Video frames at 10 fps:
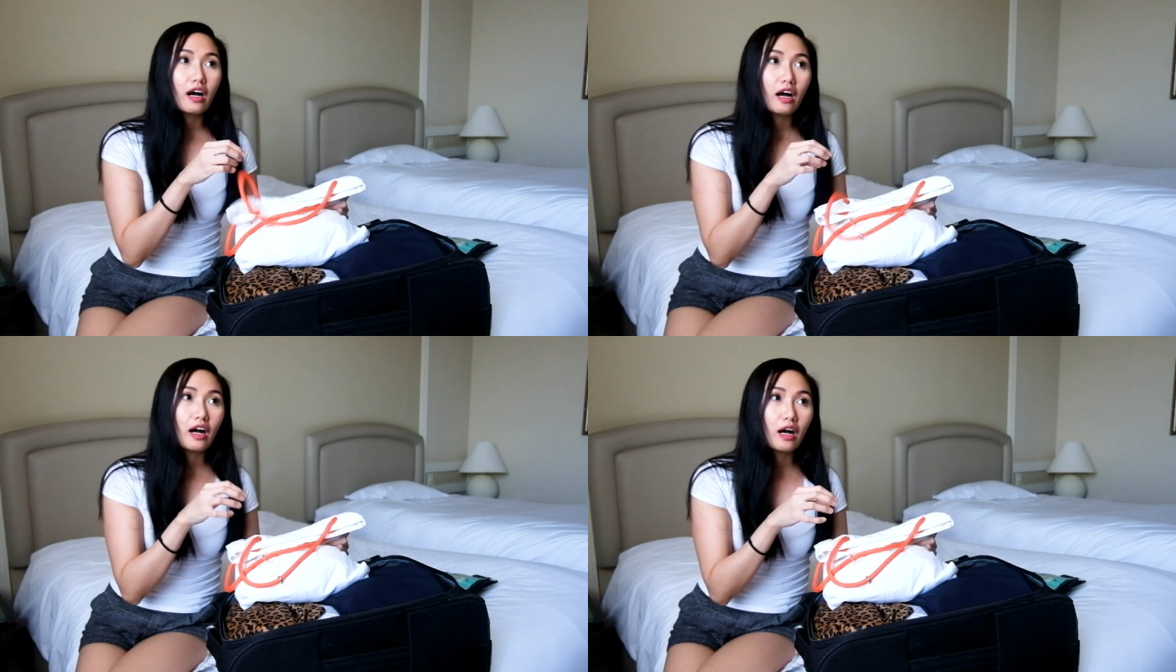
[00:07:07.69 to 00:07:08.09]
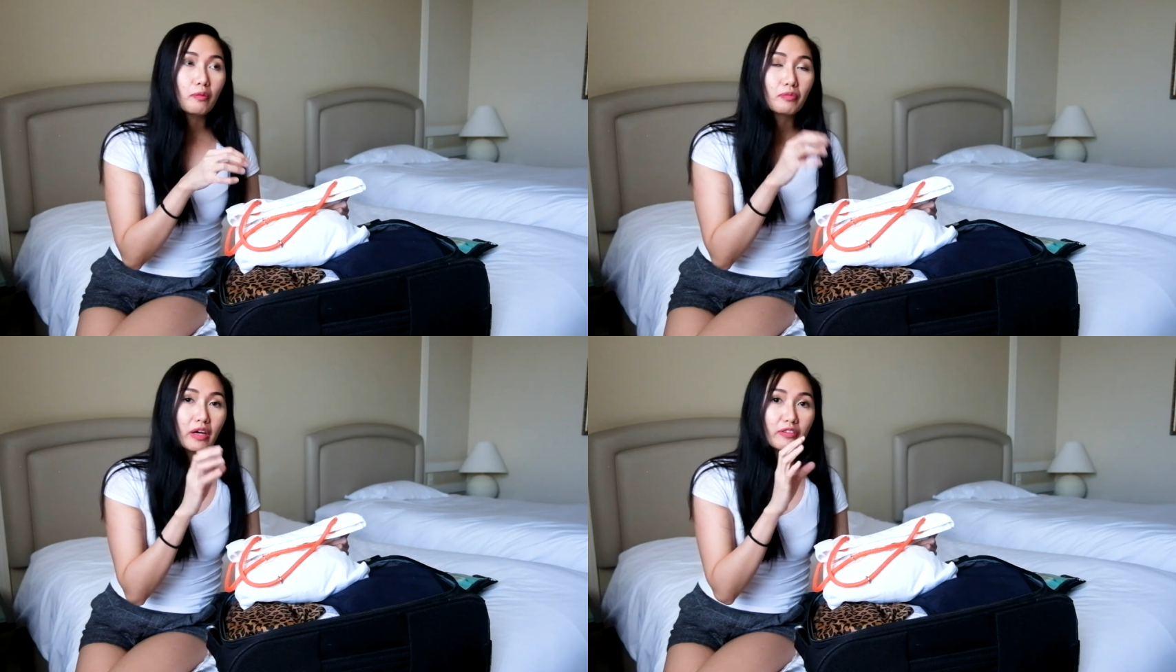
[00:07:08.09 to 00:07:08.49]

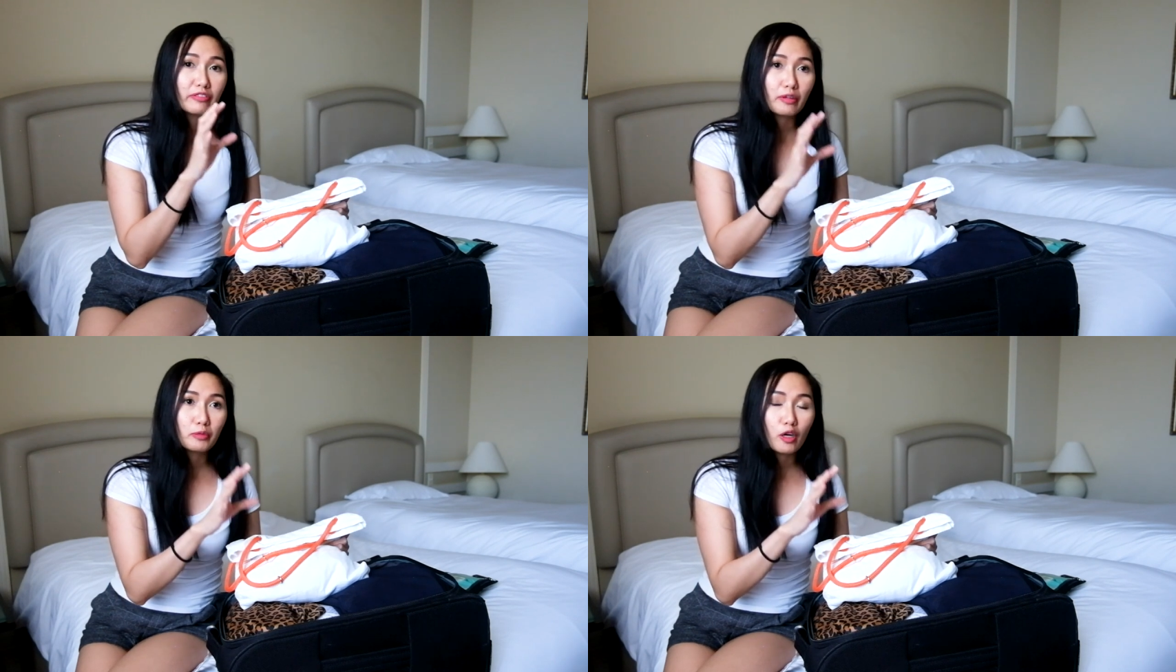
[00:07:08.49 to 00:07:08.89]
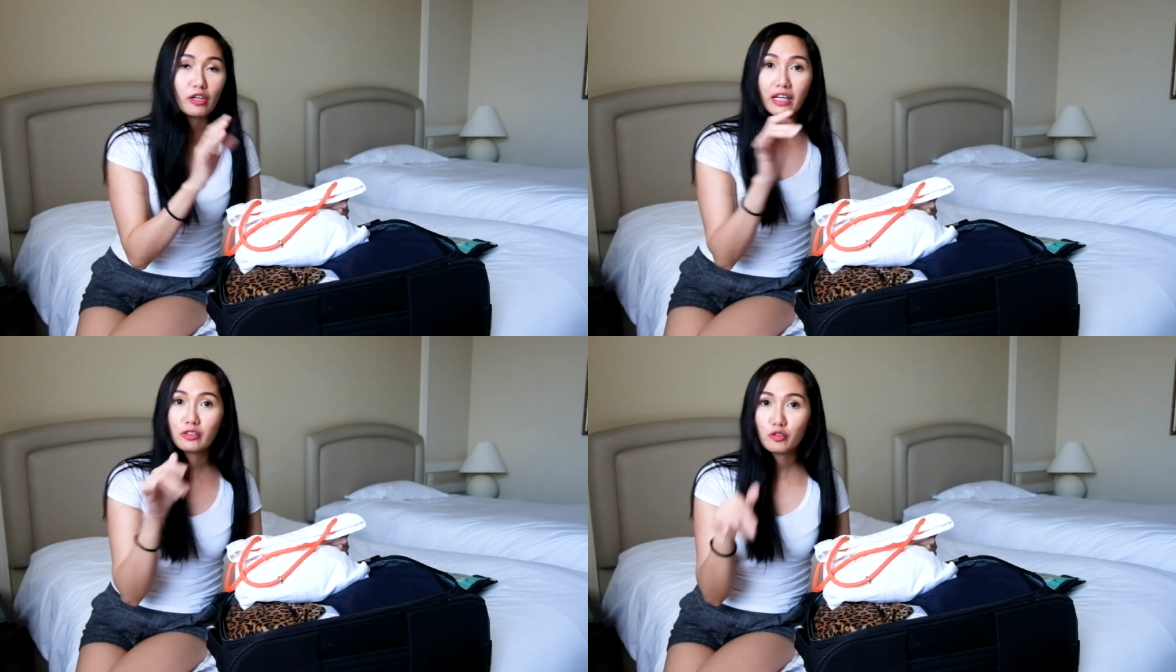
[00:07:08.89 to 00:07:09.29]
um, from
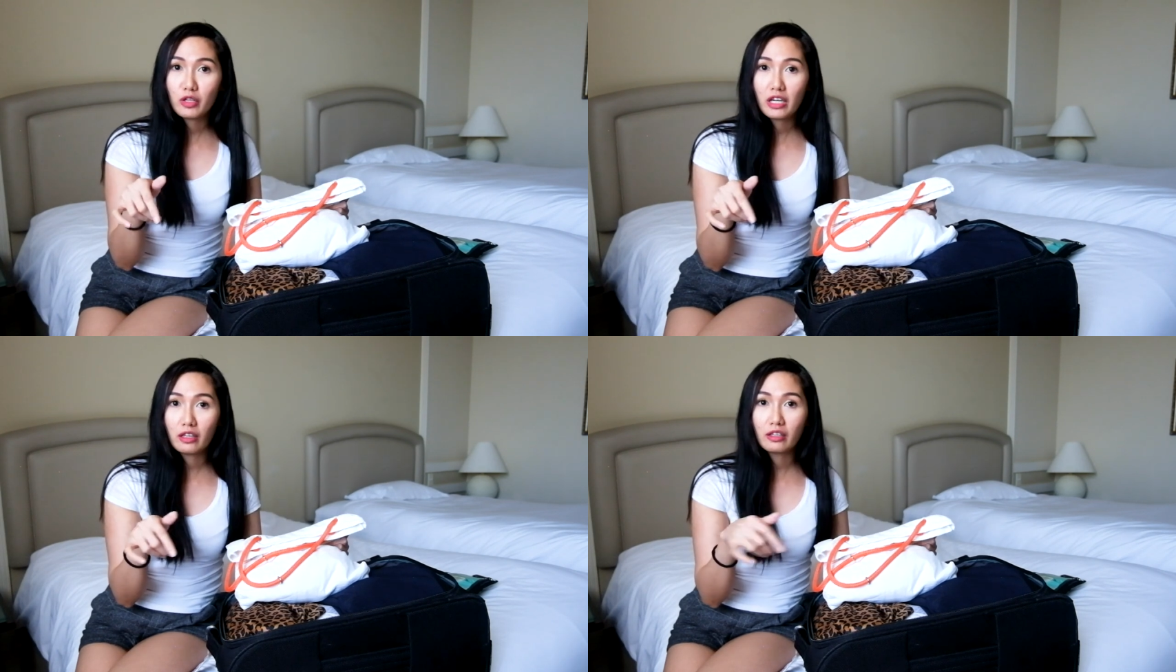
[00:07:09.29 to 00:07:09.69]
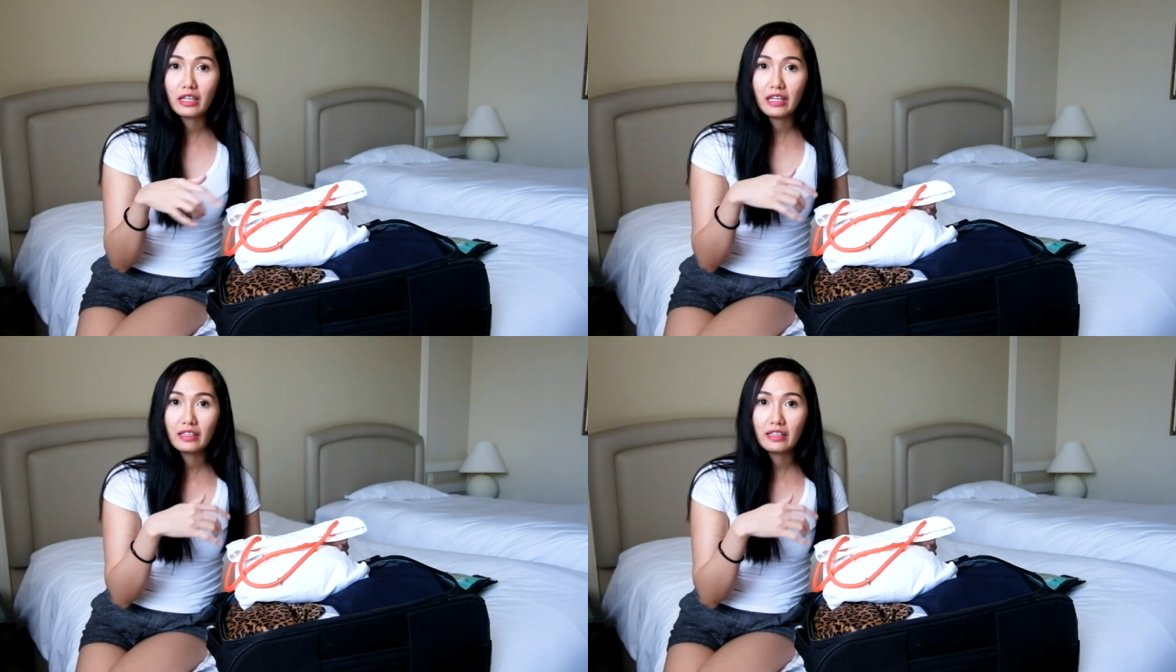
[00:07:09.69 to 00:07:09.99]
Doha to here,